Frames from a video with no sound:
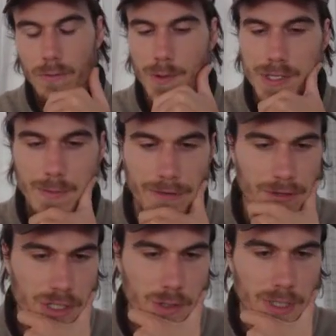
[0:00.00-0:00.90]
almost a bit
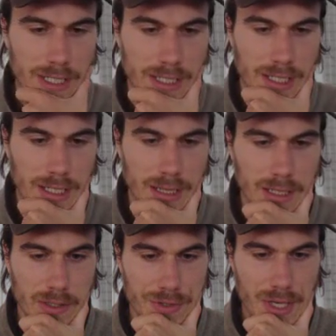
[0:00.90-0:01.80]
of a new idea,
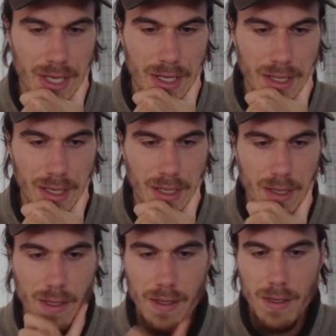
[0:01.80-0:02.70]
that you're saying that